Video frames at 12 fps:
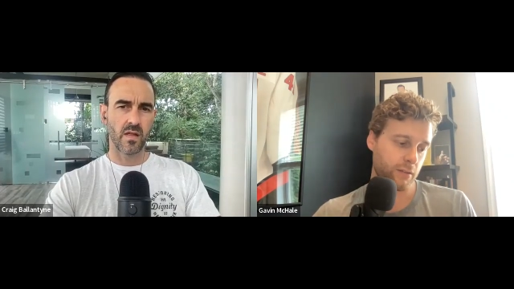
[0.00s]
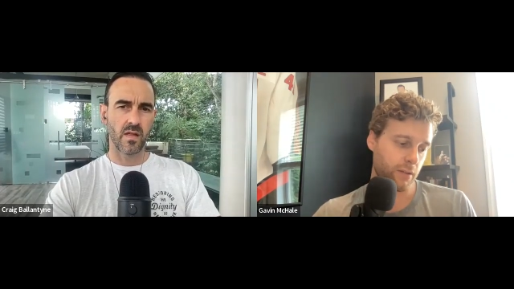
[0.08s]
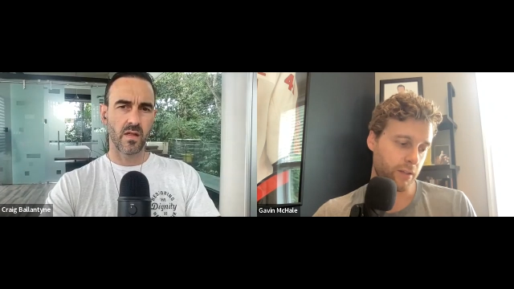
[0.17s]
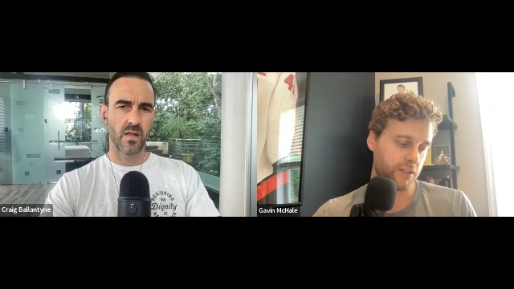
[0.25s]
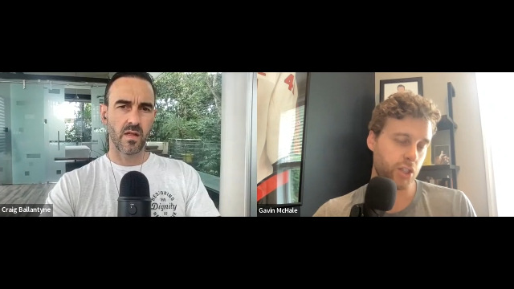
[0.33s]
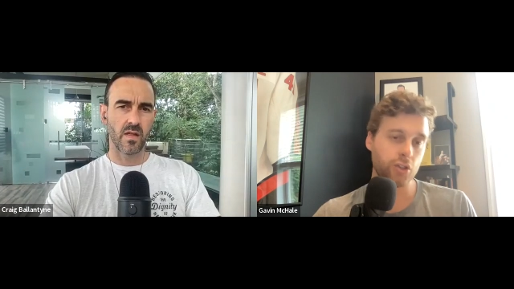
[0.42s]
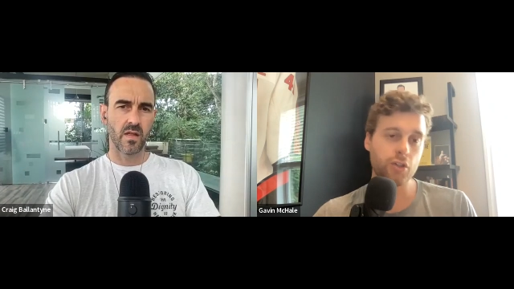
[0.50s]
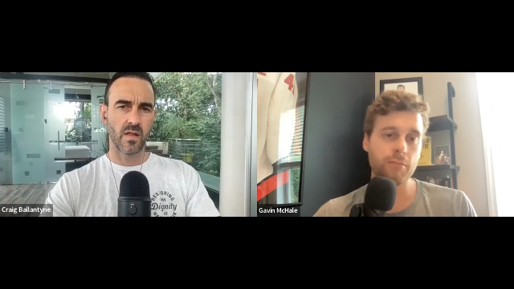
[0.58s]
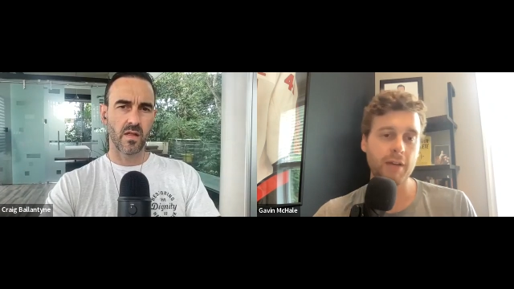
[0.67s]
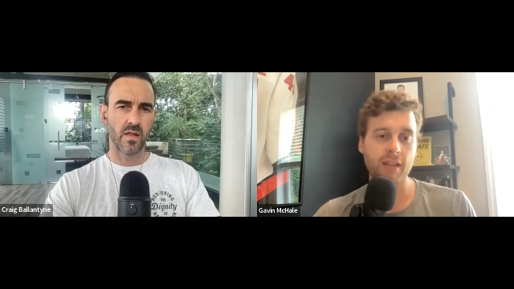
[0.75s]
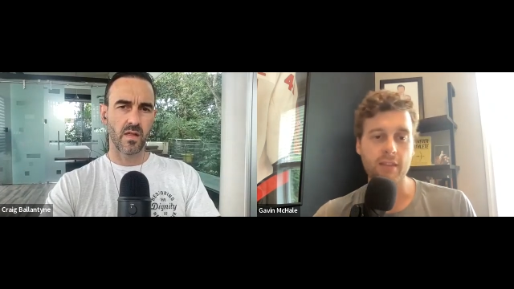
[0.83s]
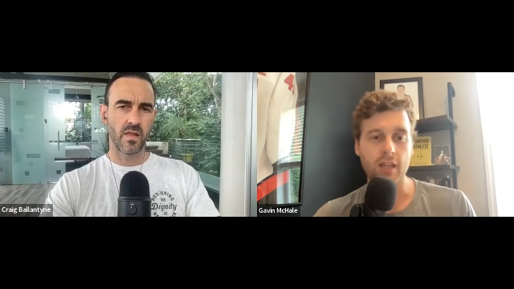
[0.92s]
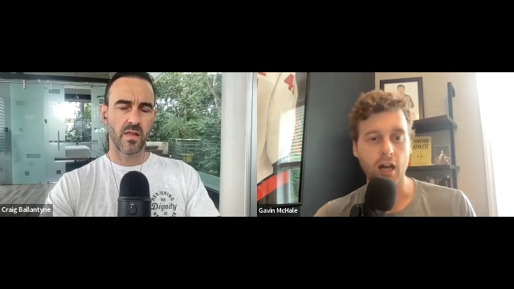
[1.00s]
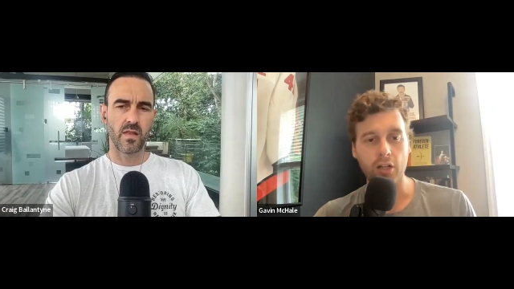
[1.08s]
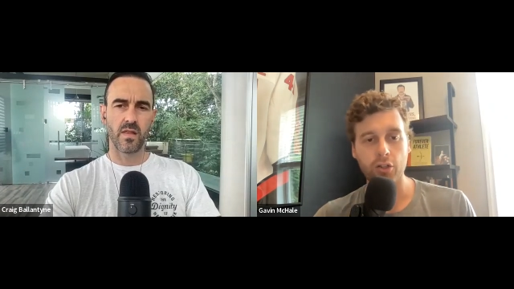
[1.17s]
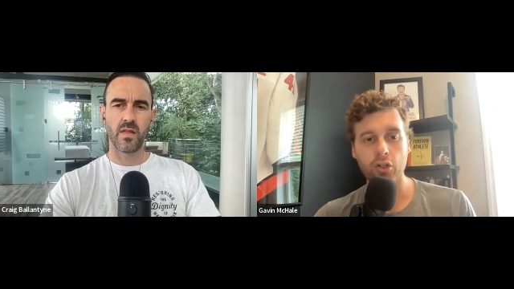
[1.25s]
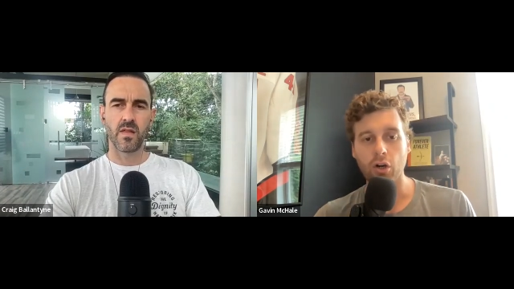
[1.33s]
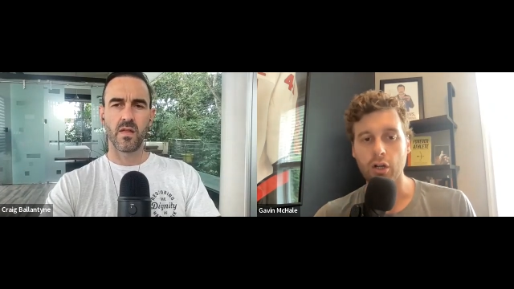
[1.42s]
Speaker 1: until you make the
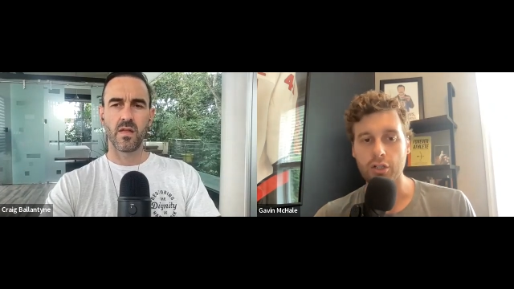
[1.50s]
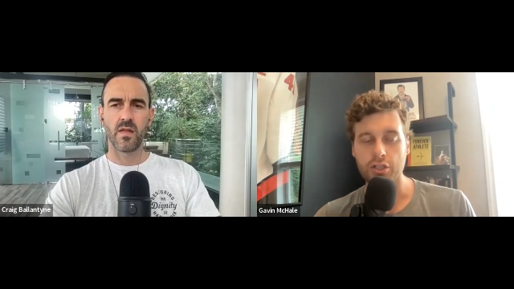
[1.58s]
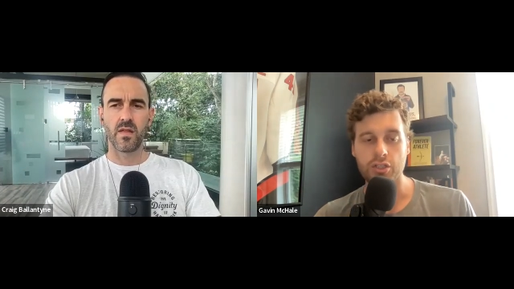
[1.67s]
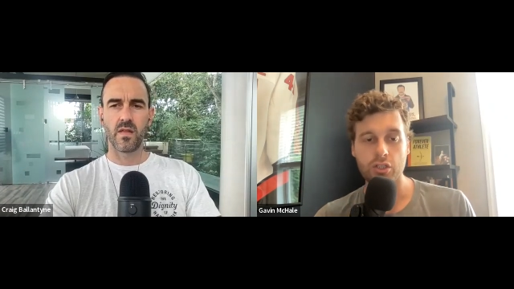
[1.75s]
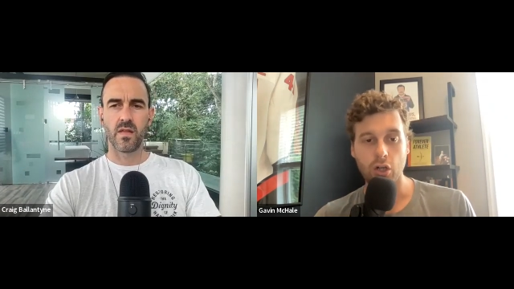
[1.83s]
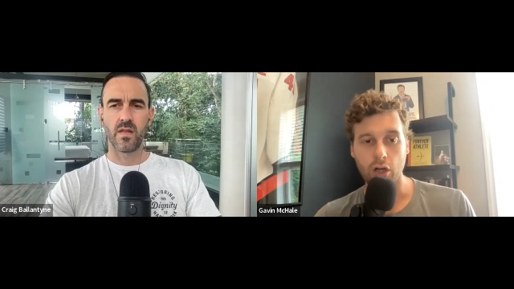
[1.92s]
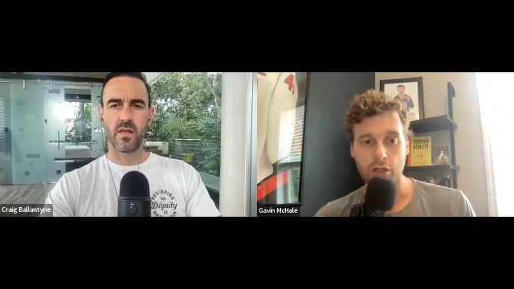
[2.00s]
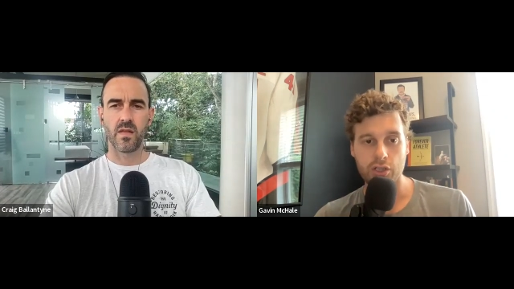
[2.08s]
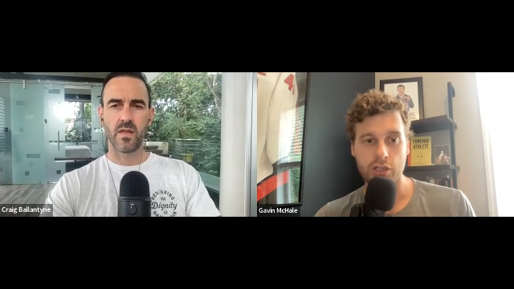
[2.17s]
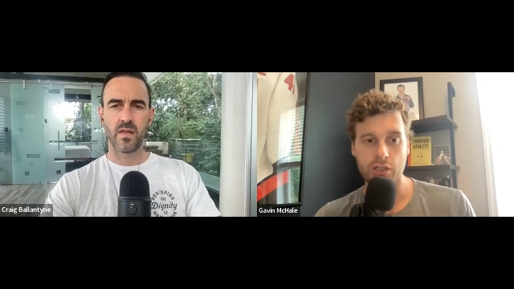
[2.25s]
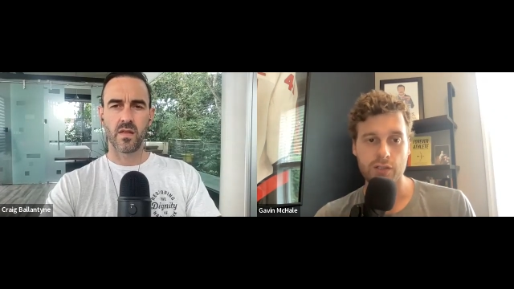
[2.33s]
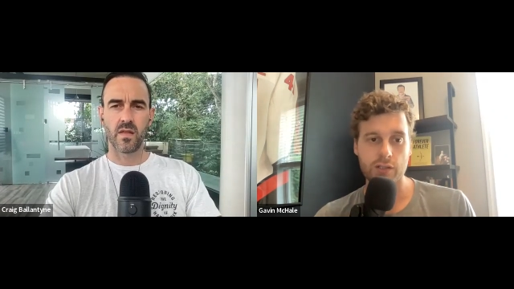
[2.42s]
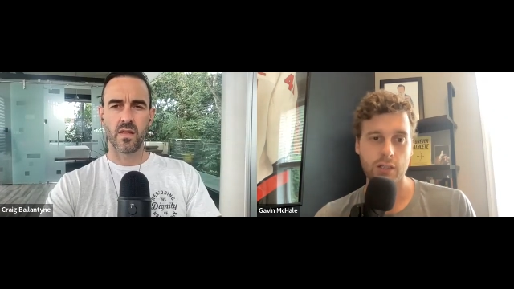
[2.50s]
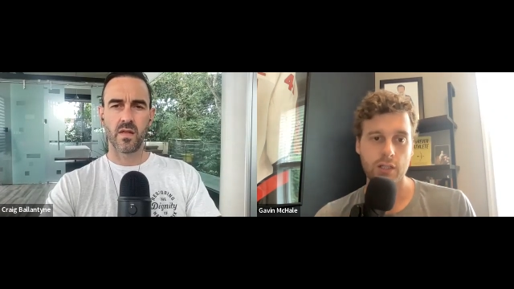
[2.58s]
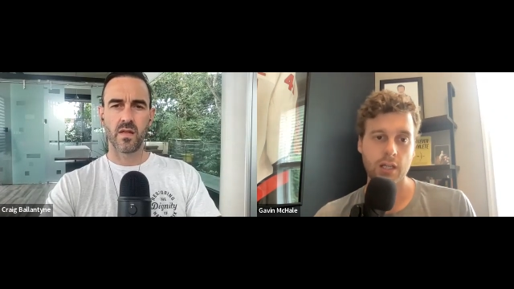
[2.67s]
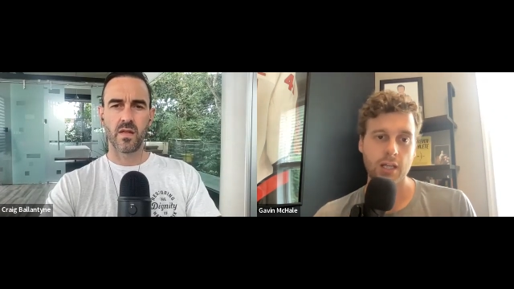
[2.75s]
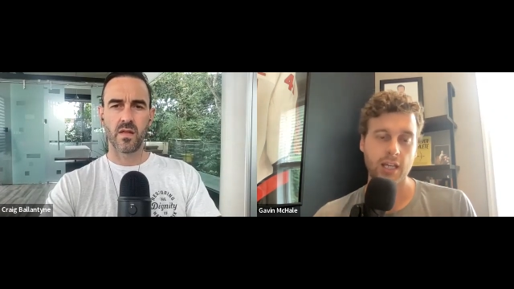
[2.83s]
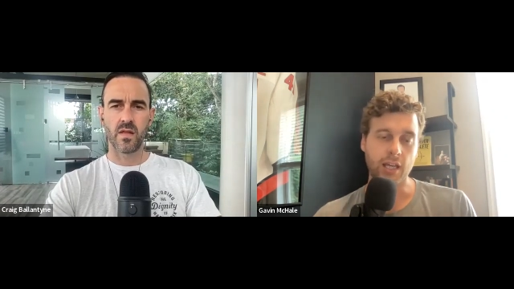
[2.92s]
unconscious conscious,
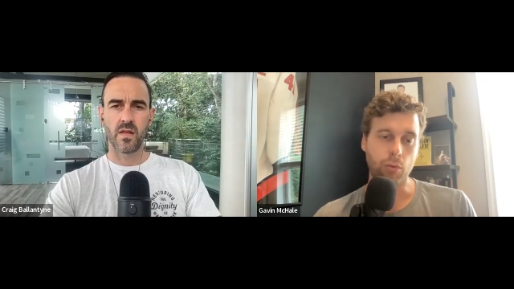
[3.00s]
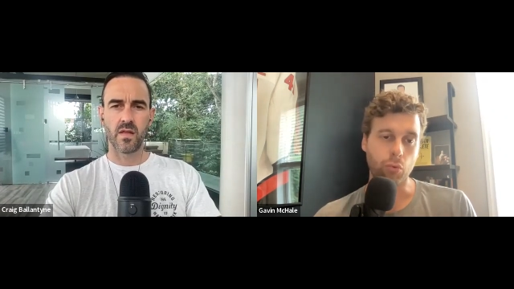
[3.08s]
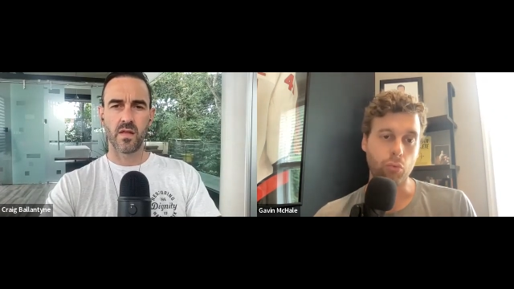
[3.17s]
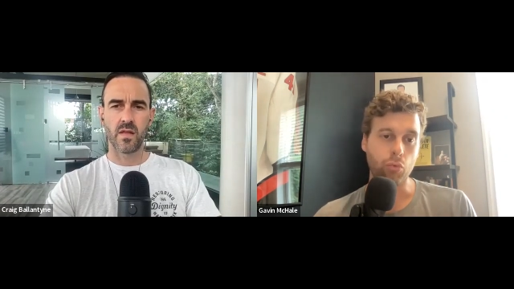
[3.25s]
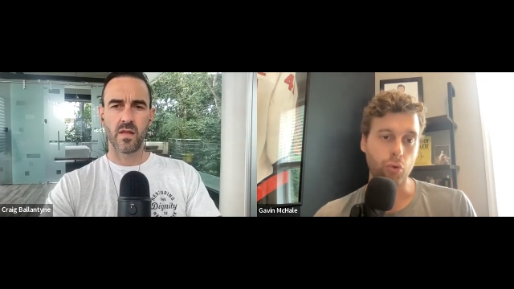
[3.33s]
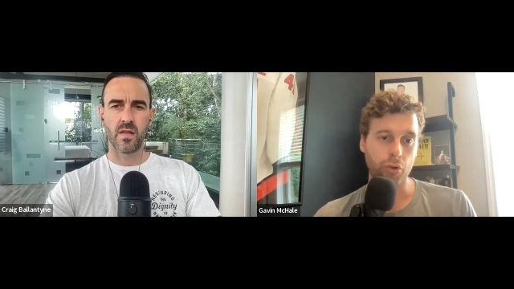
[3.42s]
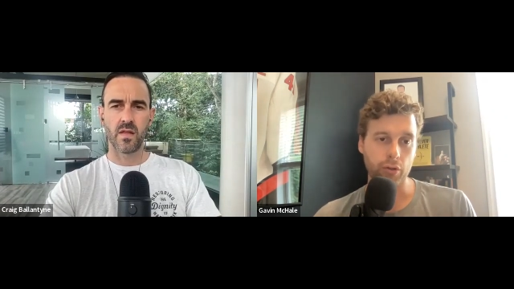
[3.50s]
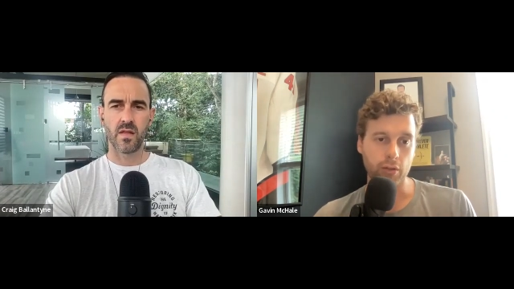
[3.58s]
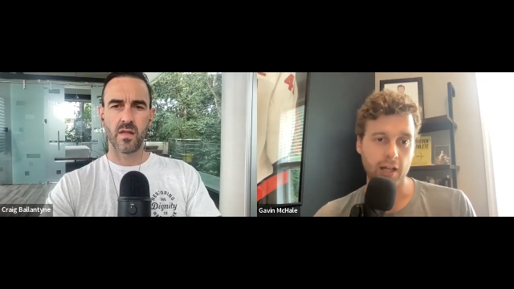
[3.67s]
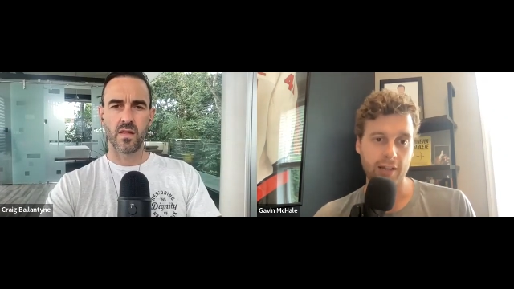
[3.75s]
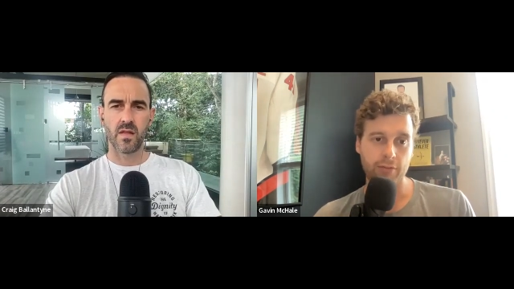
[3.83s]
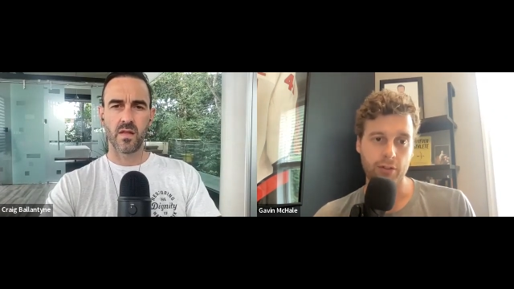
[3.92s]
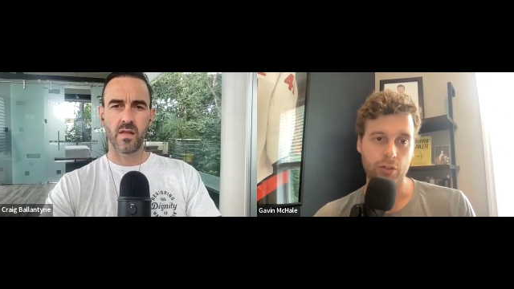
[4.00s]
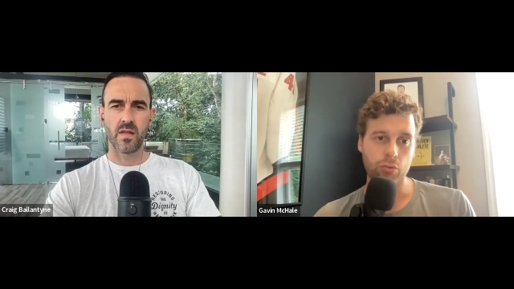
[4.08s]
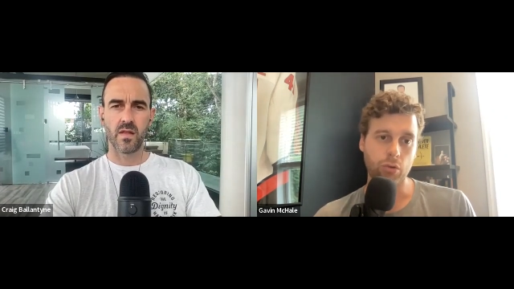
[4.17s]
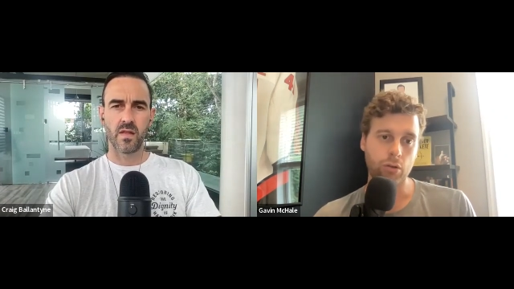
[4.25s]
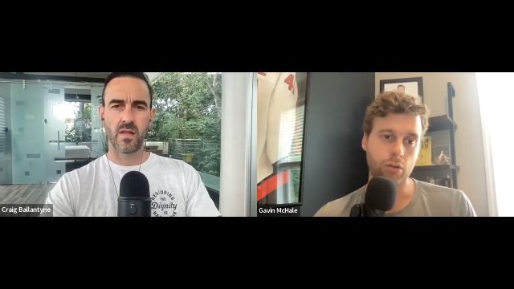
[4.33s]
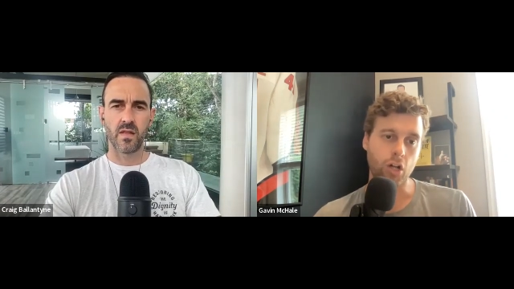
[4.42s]
it will rule your life and you
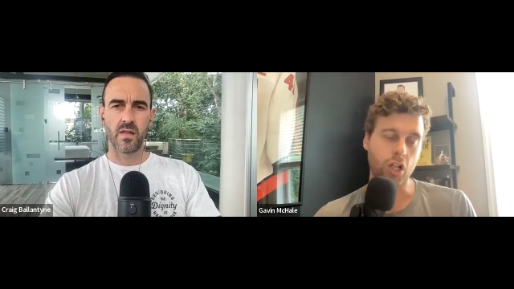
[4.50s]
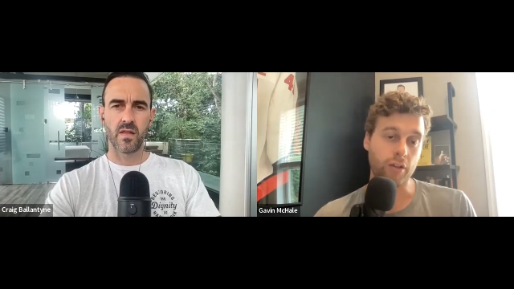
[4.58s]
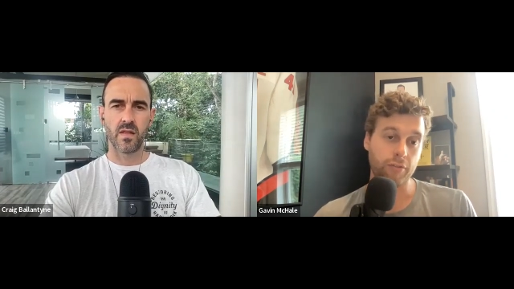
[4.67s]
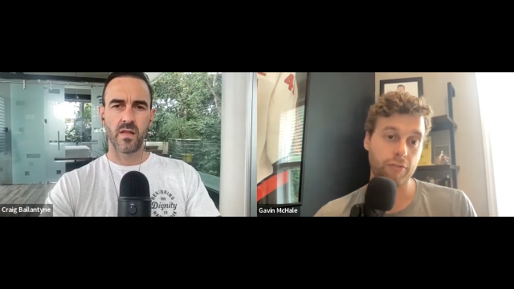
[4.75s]
will call it